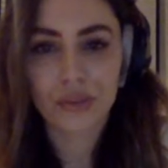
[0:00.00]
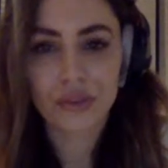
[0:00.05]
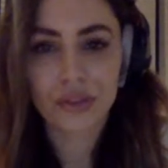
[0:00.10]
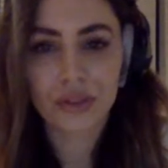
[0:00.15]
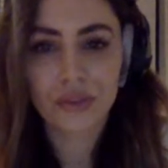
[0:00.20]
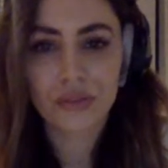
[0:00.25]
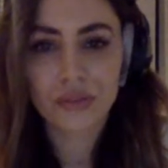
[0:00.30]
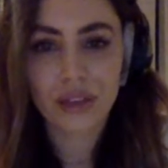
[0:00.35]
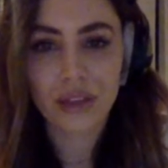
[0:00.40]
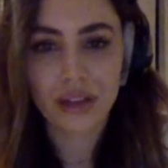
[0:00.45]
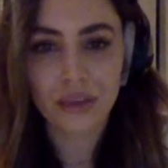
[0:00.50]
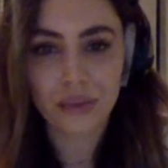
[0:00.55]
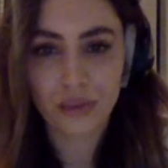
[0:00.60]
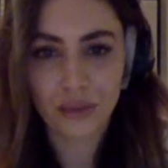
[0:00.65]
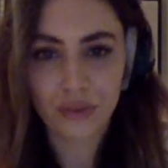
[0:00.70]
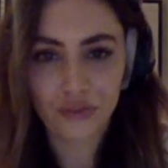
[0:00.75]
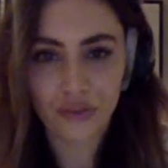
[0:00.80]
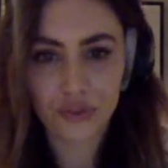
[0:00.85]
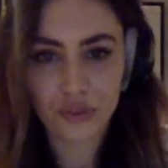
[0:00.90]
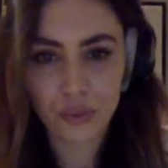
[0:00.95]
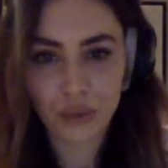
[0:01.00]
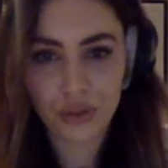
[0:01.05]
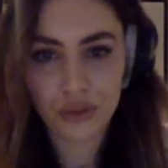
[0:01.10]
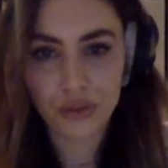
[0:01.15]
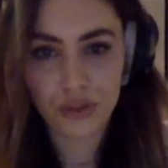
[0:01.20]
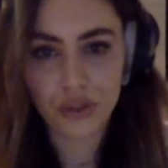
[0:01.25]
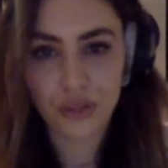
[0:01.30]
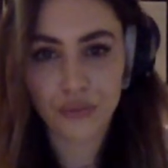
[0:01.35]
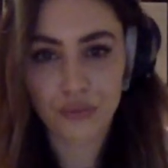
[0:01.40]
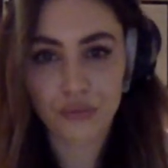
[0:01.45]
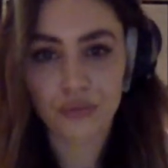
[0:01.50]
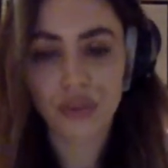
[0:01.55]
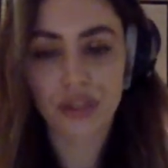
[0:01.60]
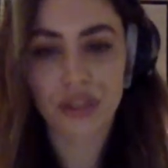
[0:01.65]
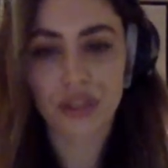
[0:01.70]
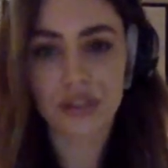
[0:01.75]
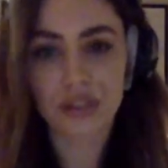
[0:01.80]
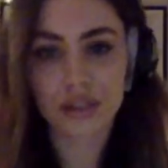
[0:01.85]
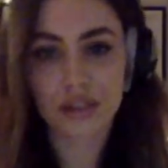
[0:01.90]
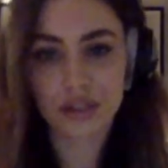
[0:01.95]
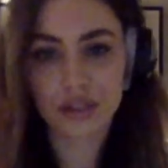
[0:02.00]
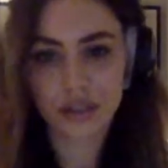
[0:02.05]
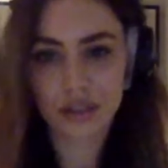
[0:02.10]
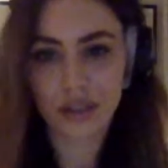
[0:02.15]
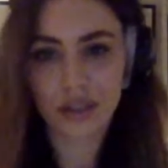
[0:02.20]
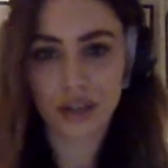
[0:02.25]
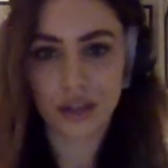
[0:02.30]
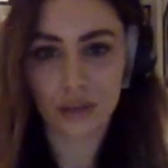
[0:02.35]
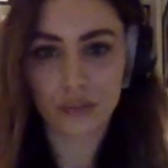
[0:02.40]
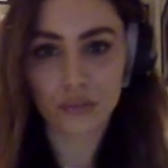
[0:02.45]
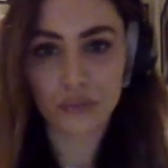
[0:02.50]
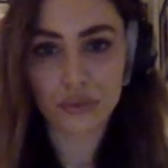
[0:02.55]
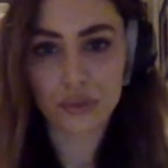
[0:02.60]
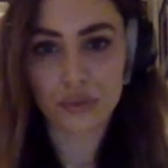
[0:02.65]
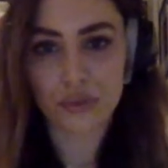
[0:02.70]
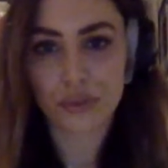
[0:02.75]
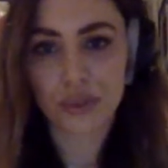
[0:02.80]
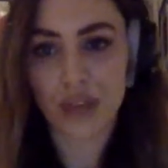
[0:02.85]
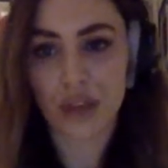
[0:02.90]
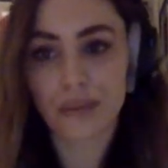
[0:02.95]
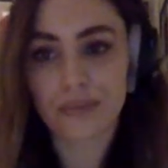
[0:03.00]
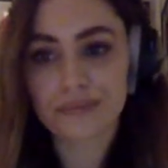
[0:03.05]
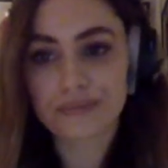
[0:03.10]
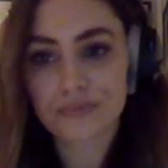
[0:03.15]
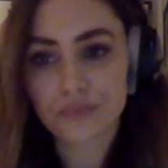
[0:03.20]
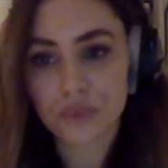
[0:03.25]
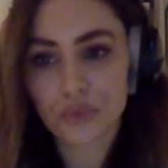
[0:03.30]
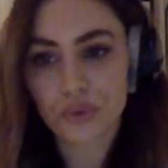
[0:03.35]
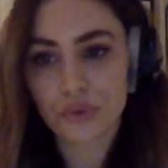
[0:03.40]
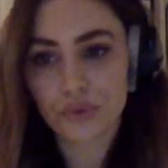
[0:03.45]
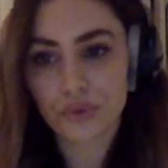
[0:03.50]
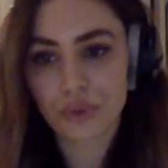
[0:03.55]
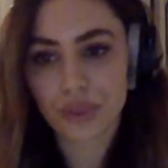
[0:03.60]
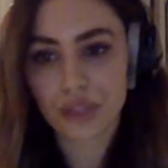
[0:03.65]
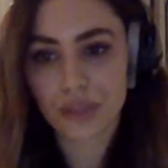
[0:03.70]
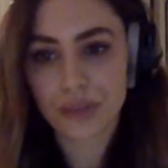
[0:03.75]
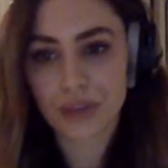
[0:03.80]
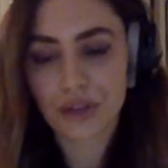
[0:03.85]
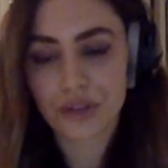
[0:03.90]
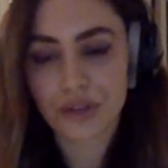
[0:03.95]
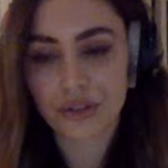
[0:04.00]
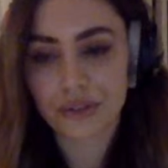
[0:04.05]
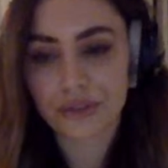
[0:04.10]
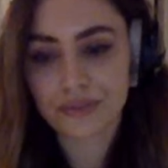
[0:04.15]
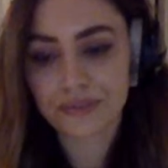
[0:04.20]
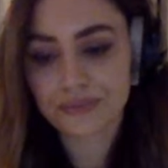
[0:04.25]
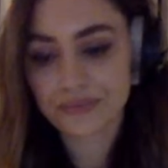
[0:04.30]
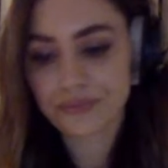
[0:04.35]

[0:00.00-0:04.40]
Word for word: So that was my like my first major label release um, was with them, which was really special.